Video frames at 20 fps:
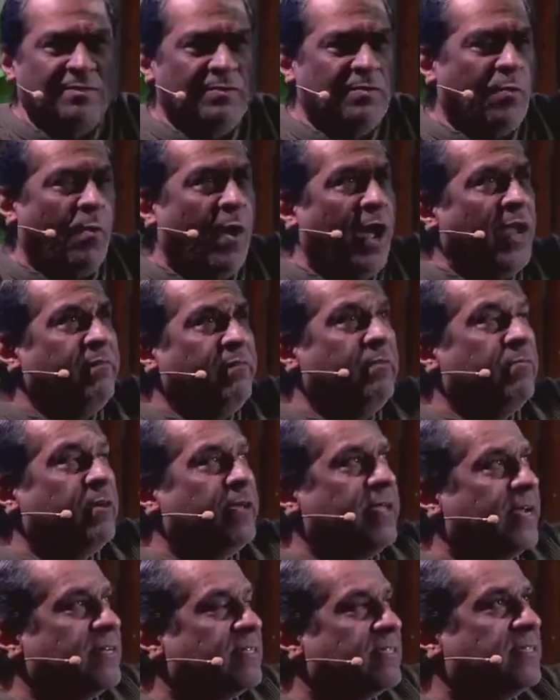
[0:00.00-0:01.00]
While we were
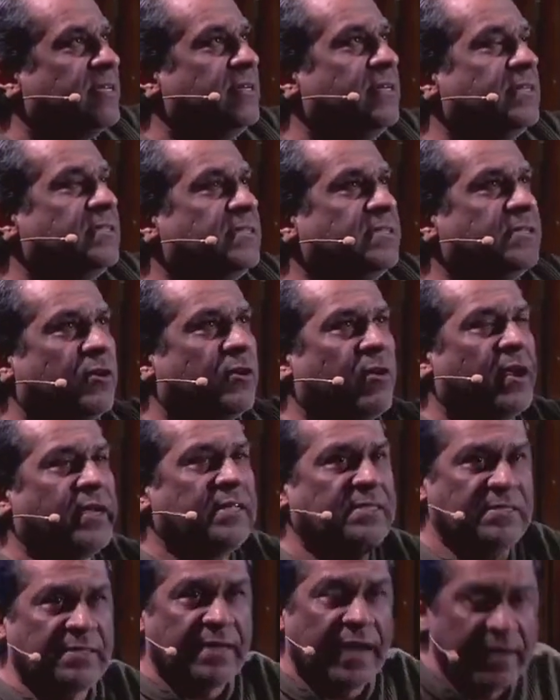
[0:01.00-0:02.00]
yet sinners,
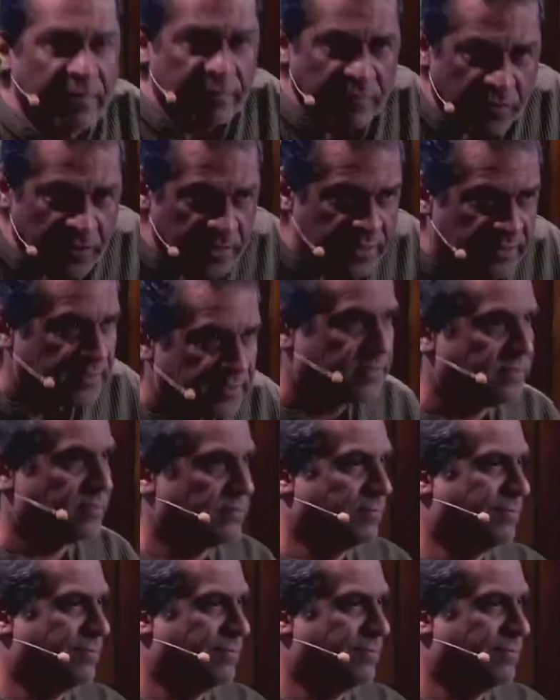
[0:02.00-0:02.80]
Christ died for us.